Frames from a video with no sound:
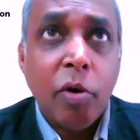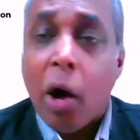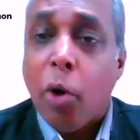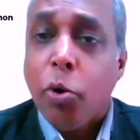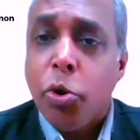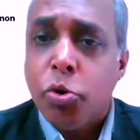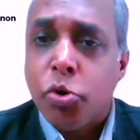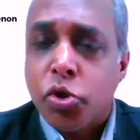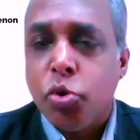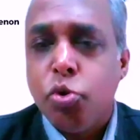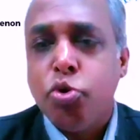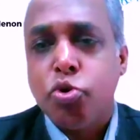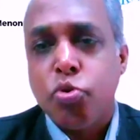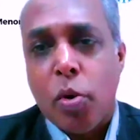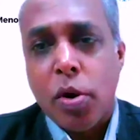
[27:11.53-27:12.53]
how do you
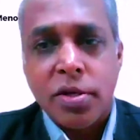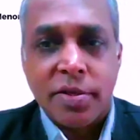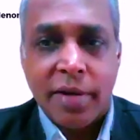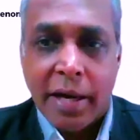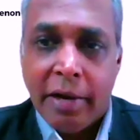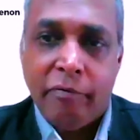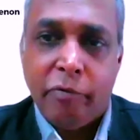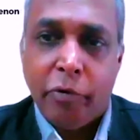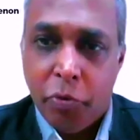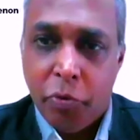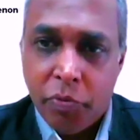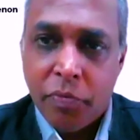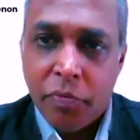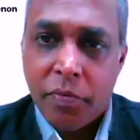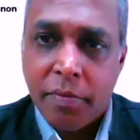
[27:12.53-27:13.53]
choose what is right for
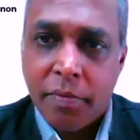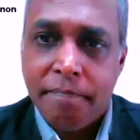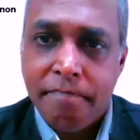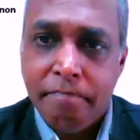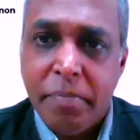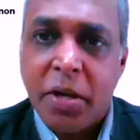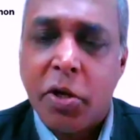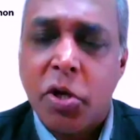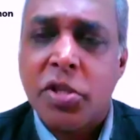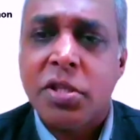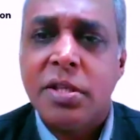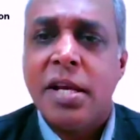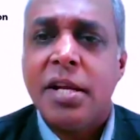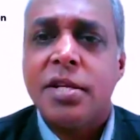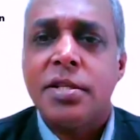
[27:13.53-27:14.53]
you? Because
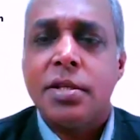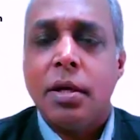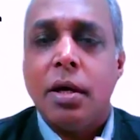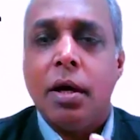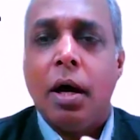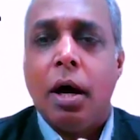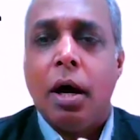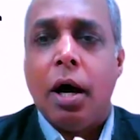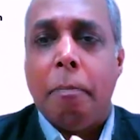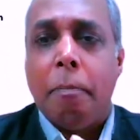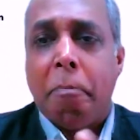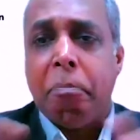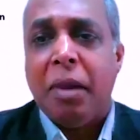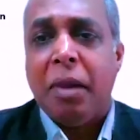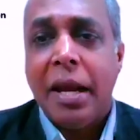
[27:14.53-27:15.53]
there is a
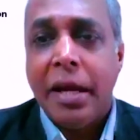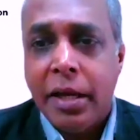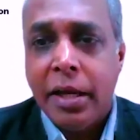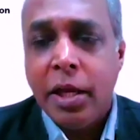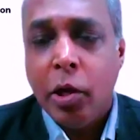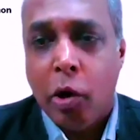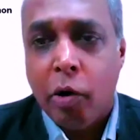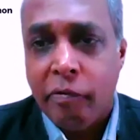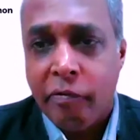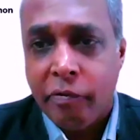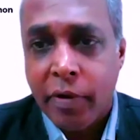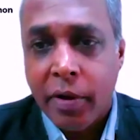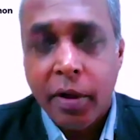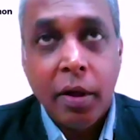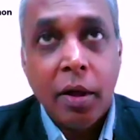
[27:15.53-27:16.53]
plenty of
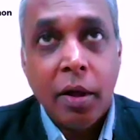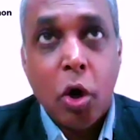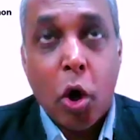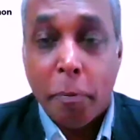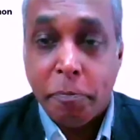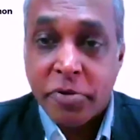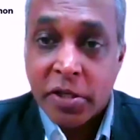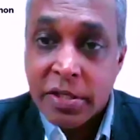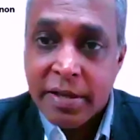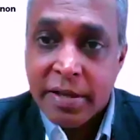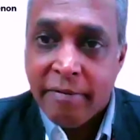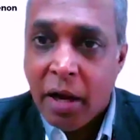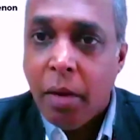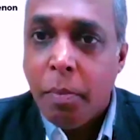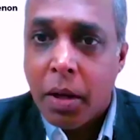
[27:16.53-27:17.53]
options
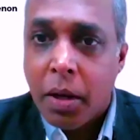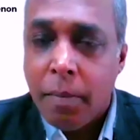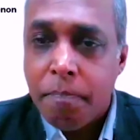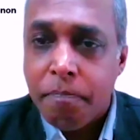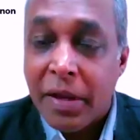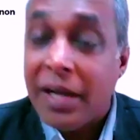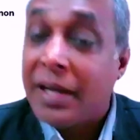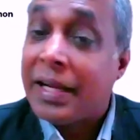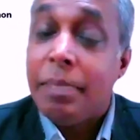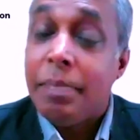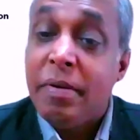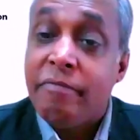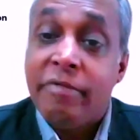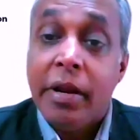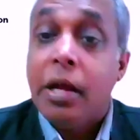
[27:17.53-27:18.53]
available, it can
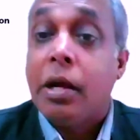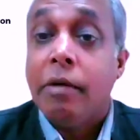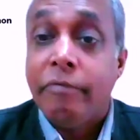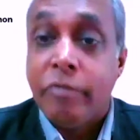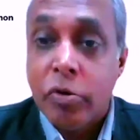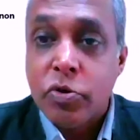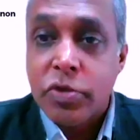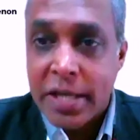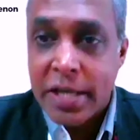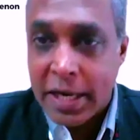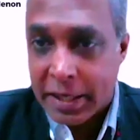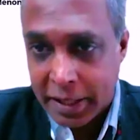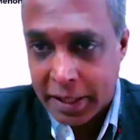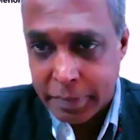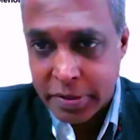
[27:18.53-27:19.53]
be very confusing
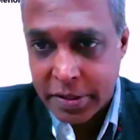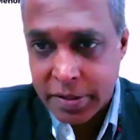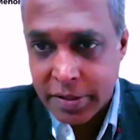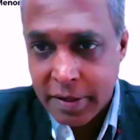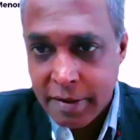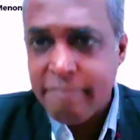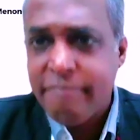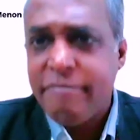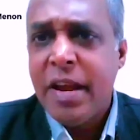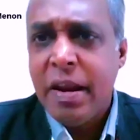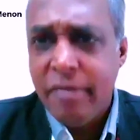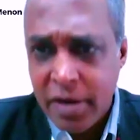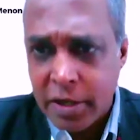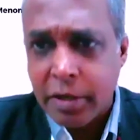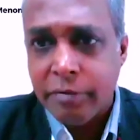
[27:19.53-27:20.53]
at times.
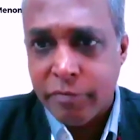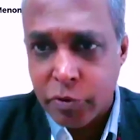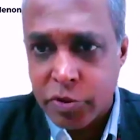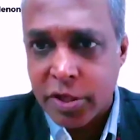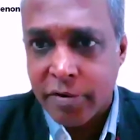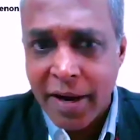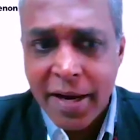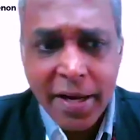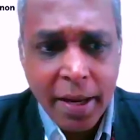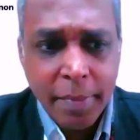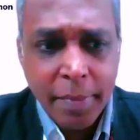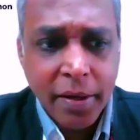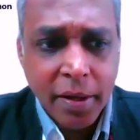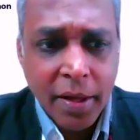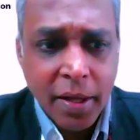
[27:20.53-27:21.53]
Very, very confusing, right? I
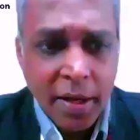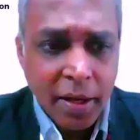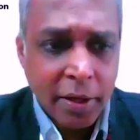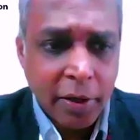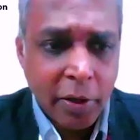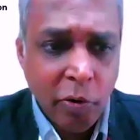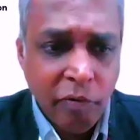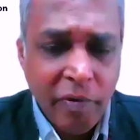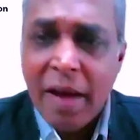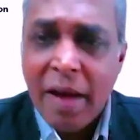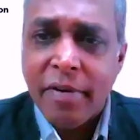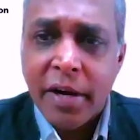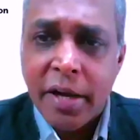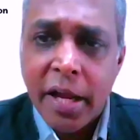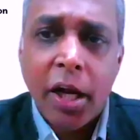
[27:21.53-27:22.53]
mean, we
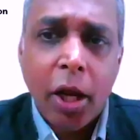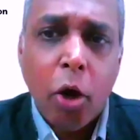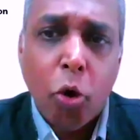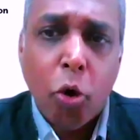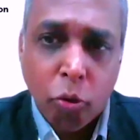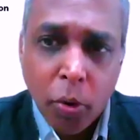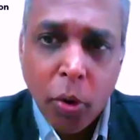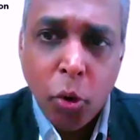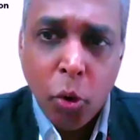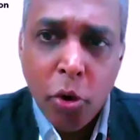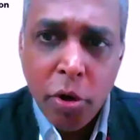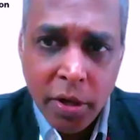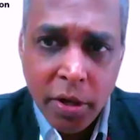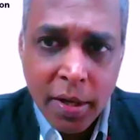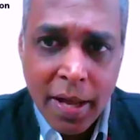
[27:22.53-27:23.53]
have a data
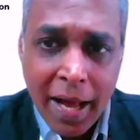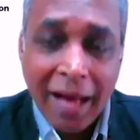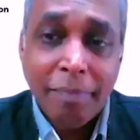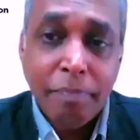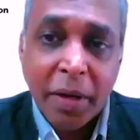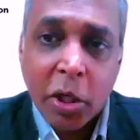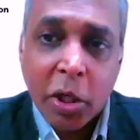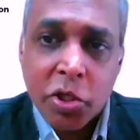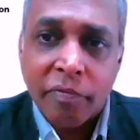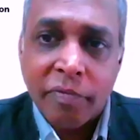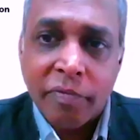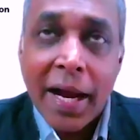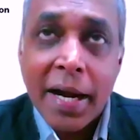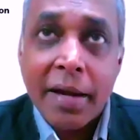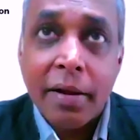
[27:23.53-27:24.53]
overload, and because
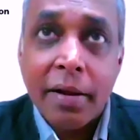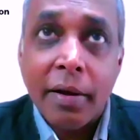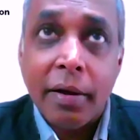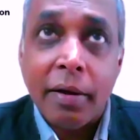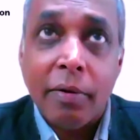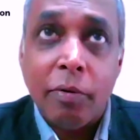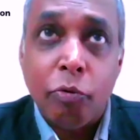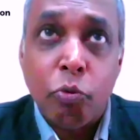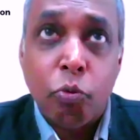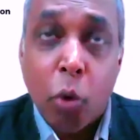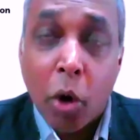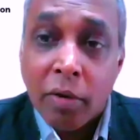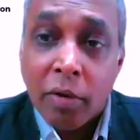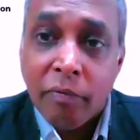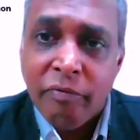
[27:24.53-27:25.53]
of that,
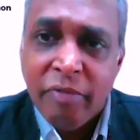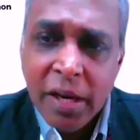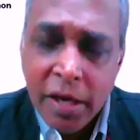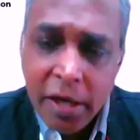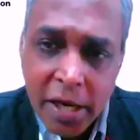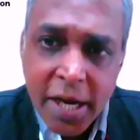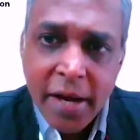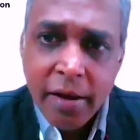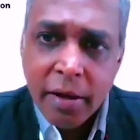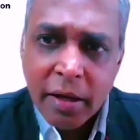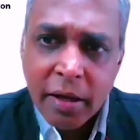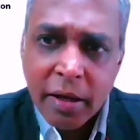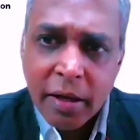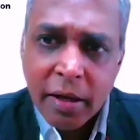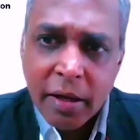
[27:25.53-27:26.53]
what we need
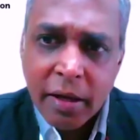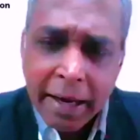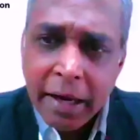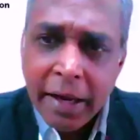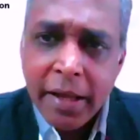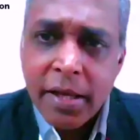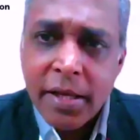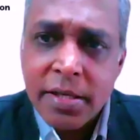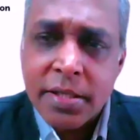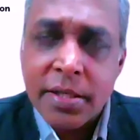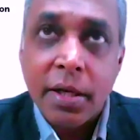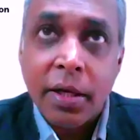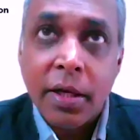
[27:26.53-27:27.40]
greatly is